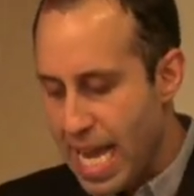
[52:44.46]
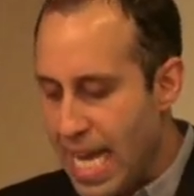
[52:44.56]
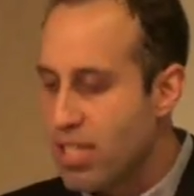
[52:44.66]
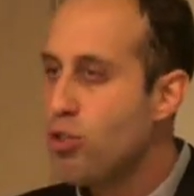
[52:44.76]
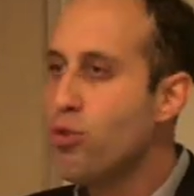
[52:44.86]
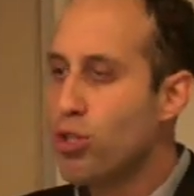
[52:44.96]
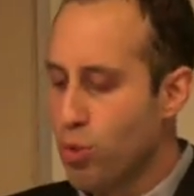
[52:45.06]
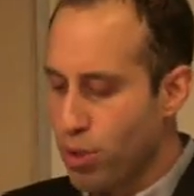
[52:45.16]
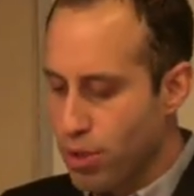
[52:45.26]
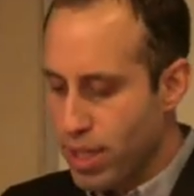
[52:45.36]
As
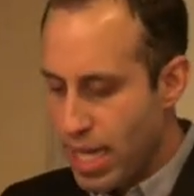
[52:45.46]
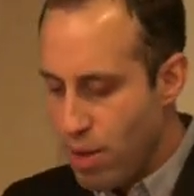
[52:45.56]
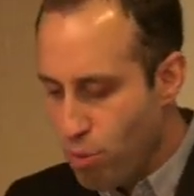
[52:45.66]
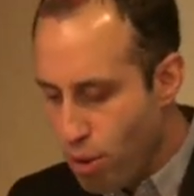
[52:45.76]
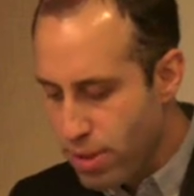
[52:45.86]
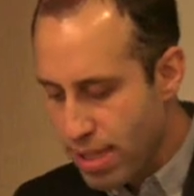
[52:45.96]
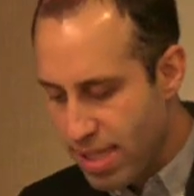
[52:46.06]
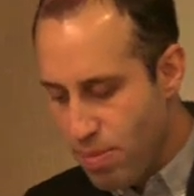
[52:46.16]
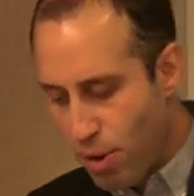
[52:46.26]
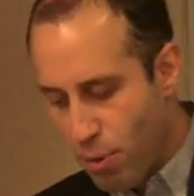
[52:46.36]
usual, he wrote to
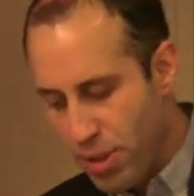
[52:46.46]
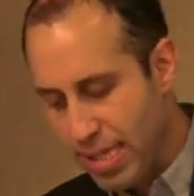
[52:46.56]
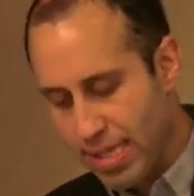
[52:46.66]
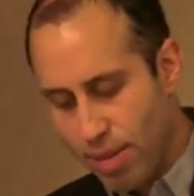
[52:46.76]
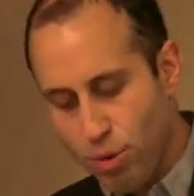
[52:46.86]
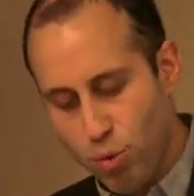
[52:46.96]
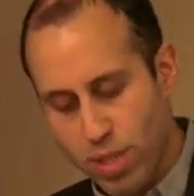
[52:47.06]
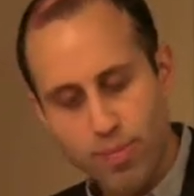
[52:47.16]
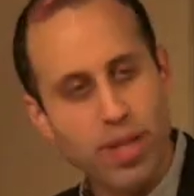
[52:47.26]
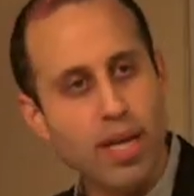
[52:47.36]
Simon with a
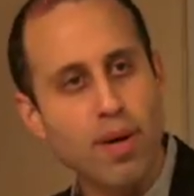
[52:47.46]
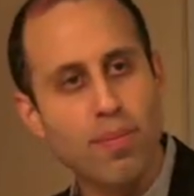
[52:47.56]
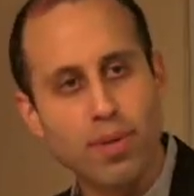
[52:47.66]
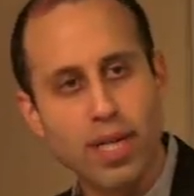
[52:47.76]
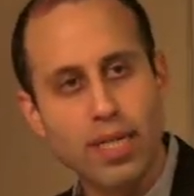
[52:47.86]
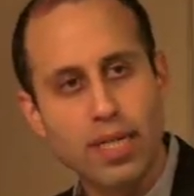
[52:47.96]
sumptuous play-by-play.